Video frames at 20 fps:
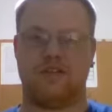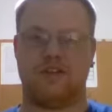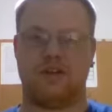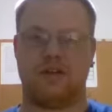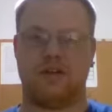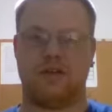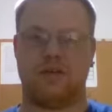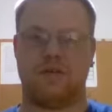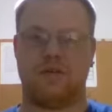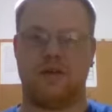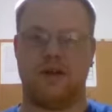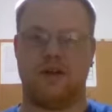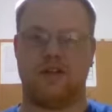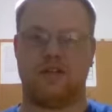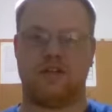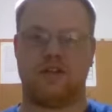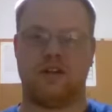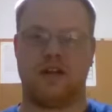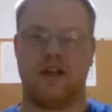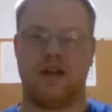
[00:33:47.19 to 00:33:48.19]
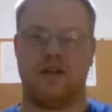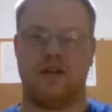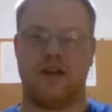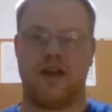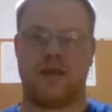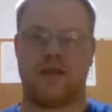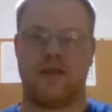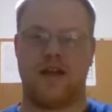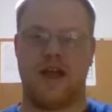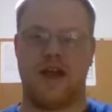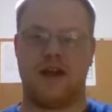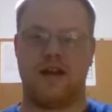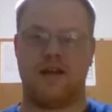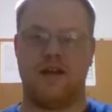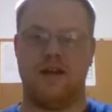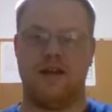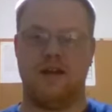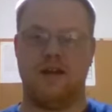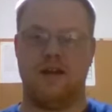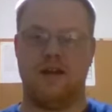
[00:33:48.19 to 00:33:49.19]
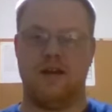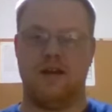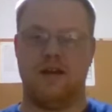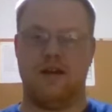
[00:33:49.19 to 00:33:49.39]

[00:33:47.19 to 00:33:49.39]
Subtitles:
They'll turn real slow like that.